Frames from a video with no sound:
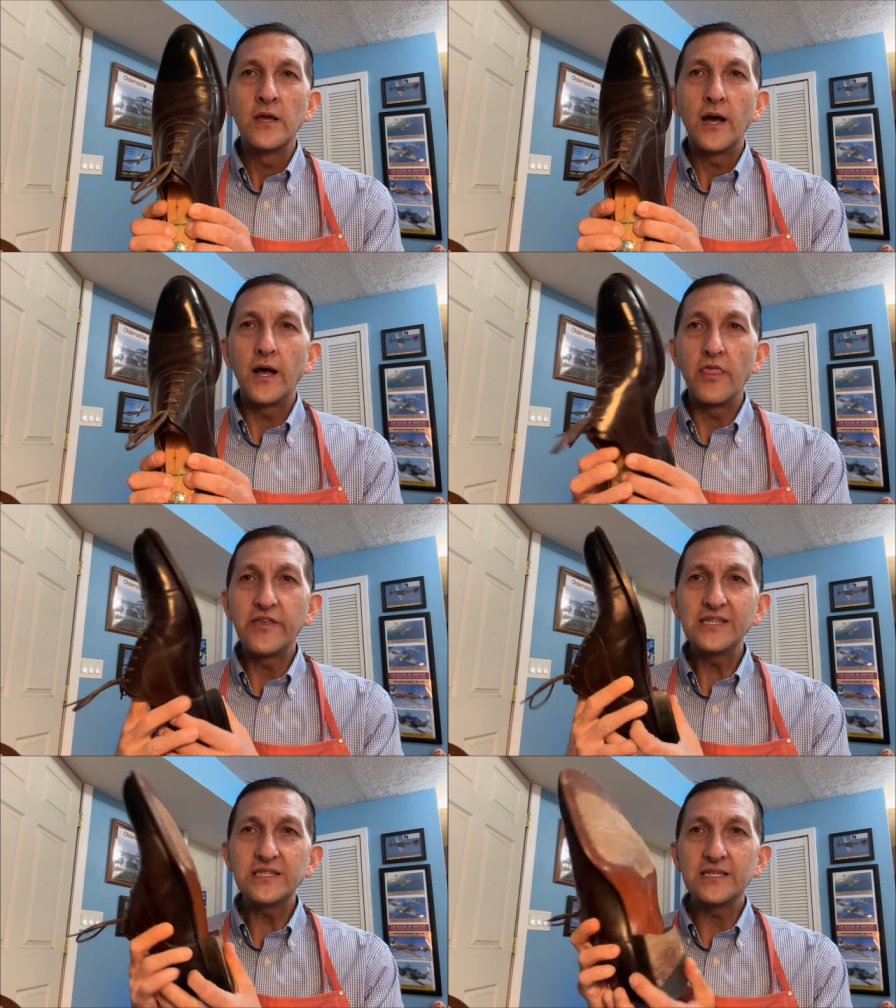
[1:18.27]
Uh,
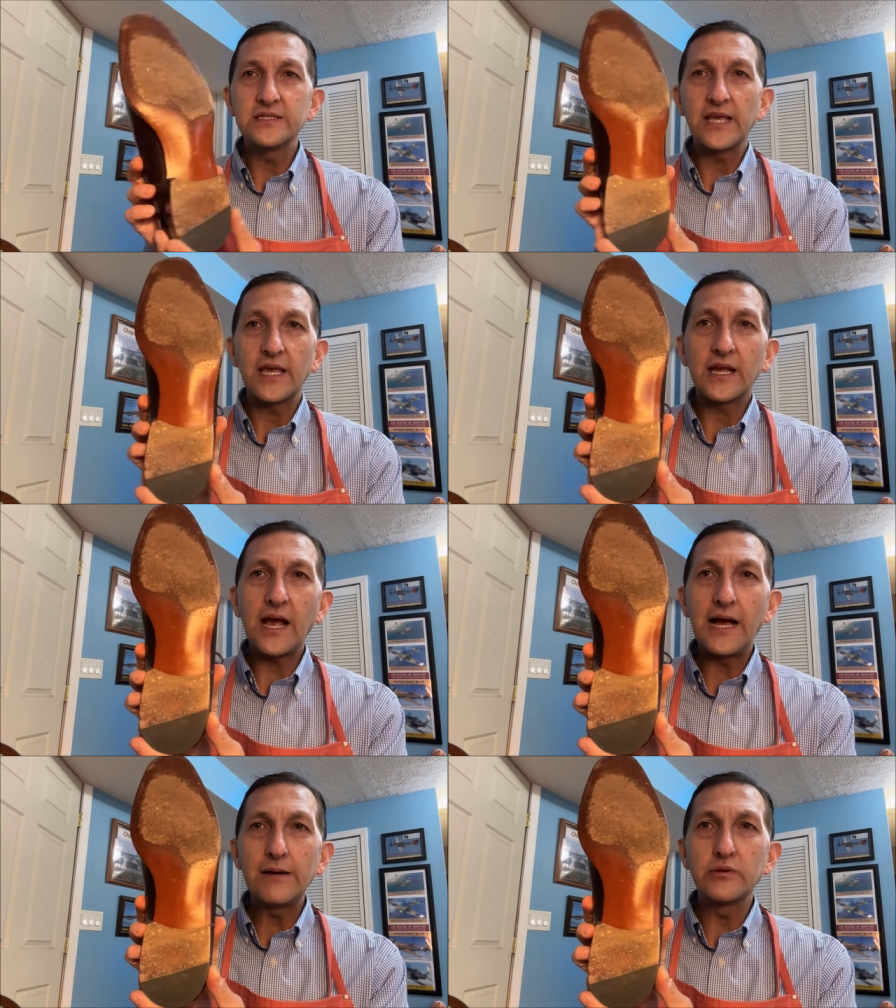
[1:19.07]
this is a
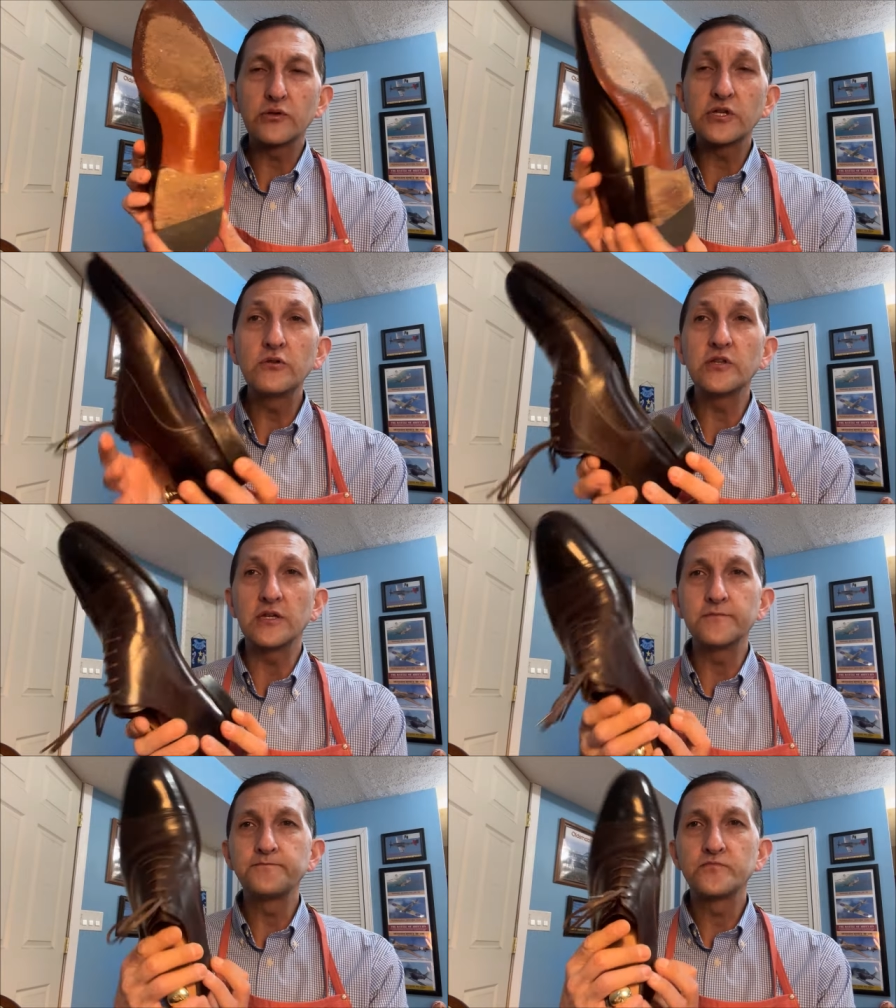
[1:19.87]
Cobbler Union.